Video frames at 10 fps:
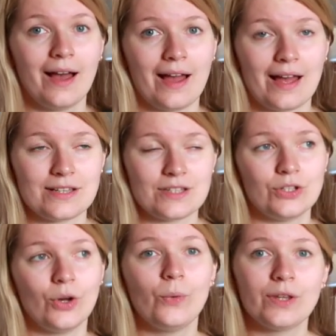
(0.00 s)
and
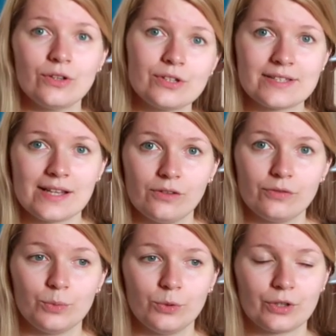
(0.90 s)
knowing
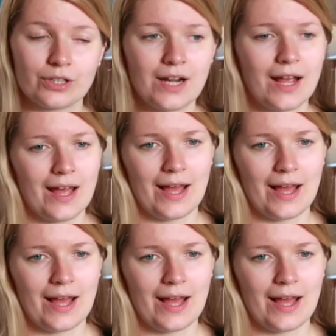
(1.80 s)
yourself more